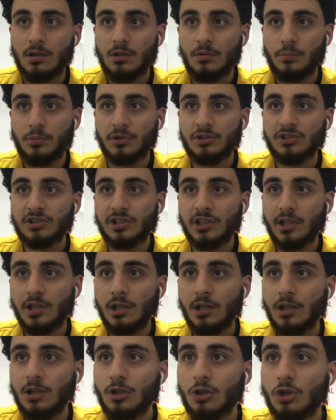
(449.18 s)
Puts it
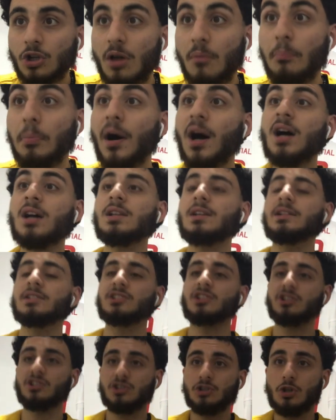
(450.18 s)
in. Koulibaly
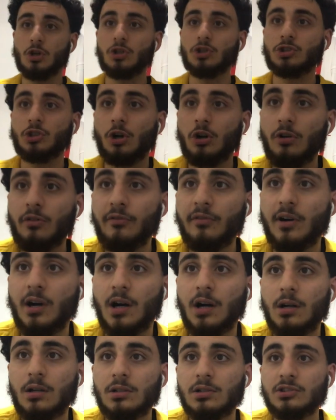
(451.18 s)
just goes over.
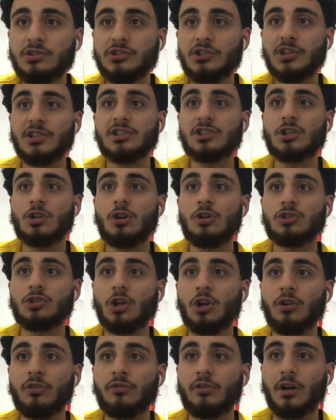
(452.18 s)
Just goes
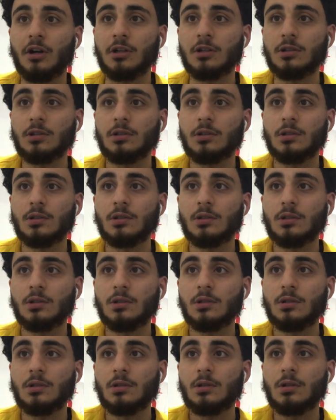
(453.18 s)
over.
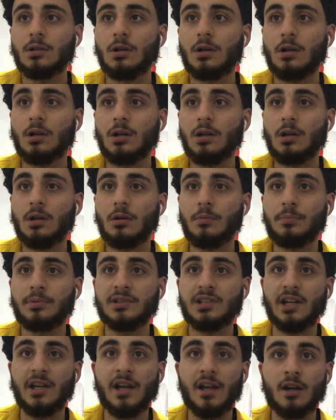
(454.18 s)

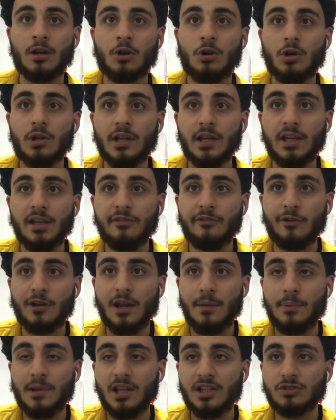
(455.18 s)
Yeah, corner here for
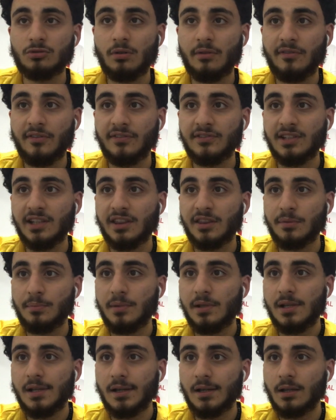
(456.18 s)
Napoli as well. 50th
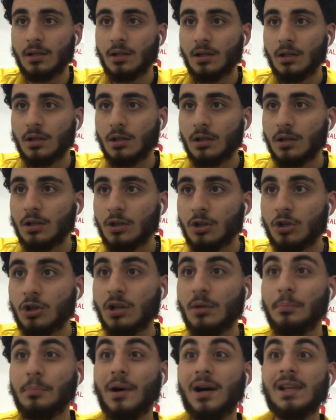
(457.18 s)
minute.
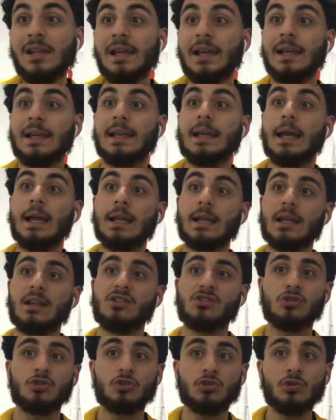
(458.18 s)
Koulibaly again
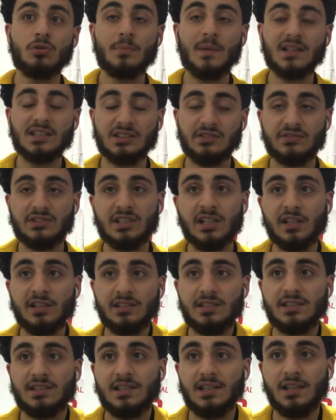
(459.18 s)
getting two massive
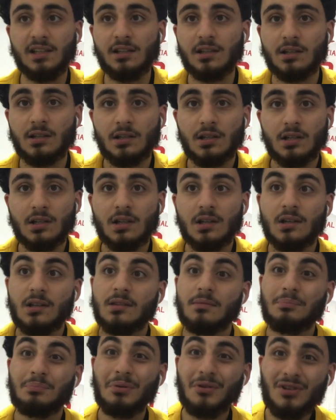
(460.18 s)
chances here.
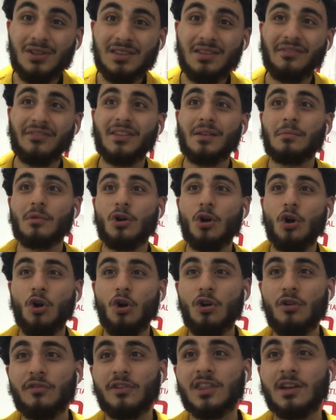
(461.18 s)
Both of them go
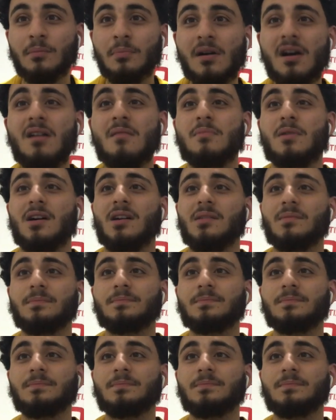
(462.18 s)
over the bar, but